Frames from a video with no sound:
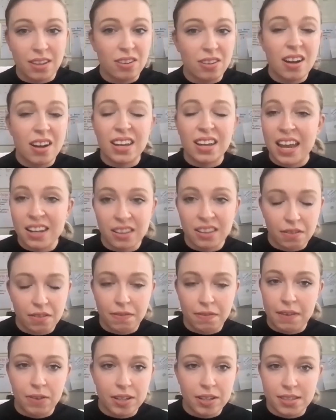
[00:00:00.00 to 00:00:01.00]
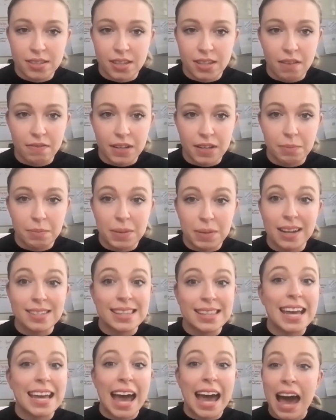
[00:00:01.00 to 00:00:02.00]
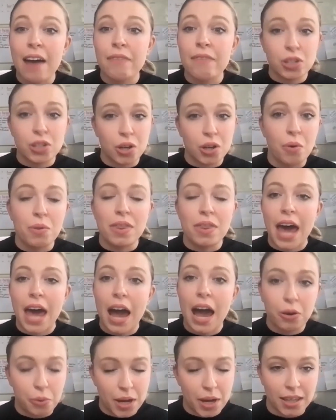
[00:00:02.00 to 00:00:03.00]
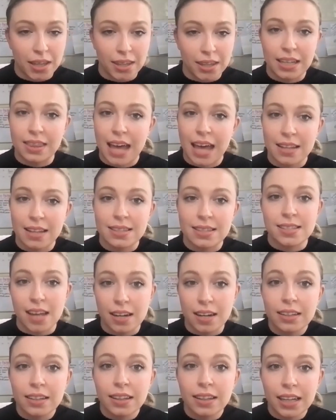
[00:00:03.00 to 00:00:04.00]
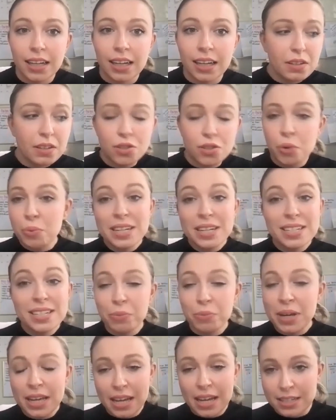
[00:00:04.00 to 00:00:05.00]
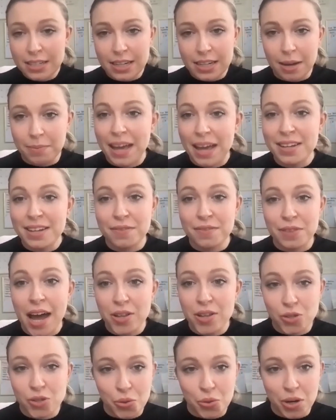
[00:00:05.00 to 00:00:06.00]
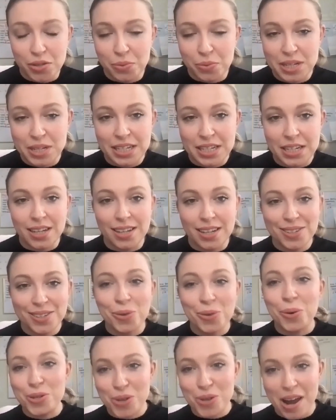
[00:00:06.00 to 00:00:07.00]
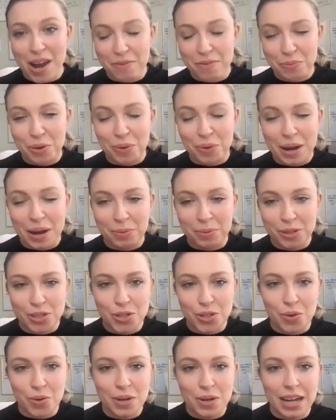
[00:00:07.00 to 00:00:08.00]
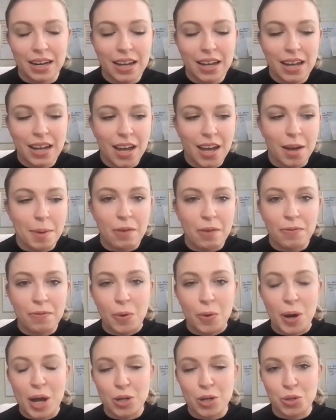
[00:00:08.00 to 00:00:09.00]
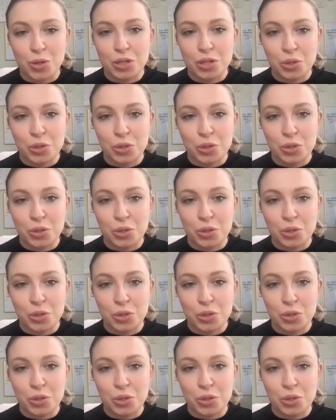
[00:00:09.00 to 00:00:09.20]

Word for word: They're not getting their favorite stuffy because they have to go that quickly and that suddenly. So we we ended up end of that story is we did a toy drive and we were able to donate about 400